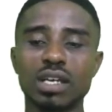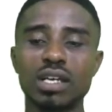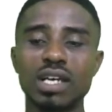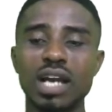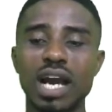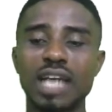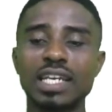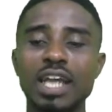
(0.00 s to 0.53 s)

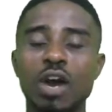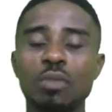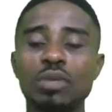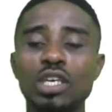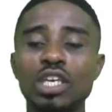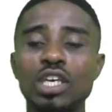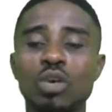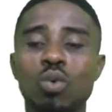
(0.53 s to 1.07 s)
and that will be
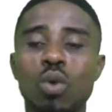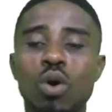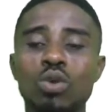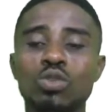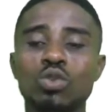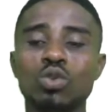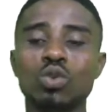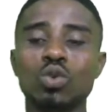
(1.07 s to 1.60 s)
equal
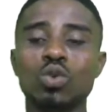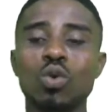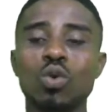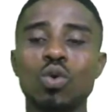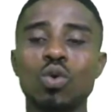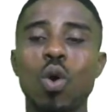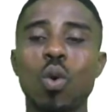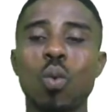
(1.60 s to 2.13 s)
to
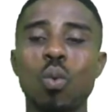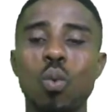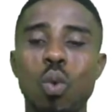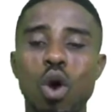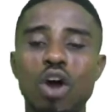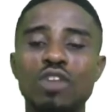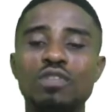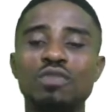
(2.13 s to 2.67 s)

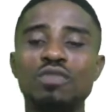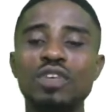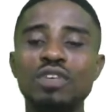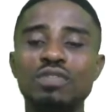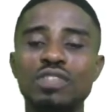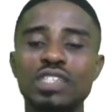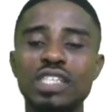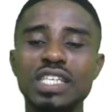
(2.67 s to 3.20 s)

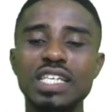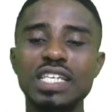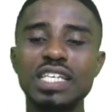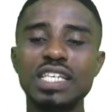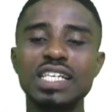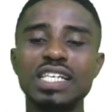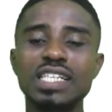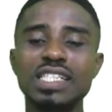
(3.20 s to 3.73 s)
150
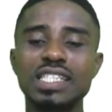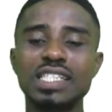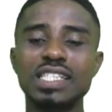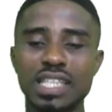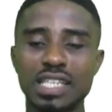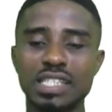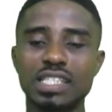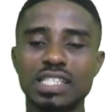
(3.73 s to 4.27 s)

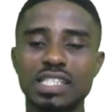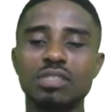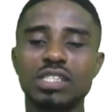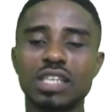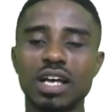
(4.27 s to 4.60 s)
centimeter.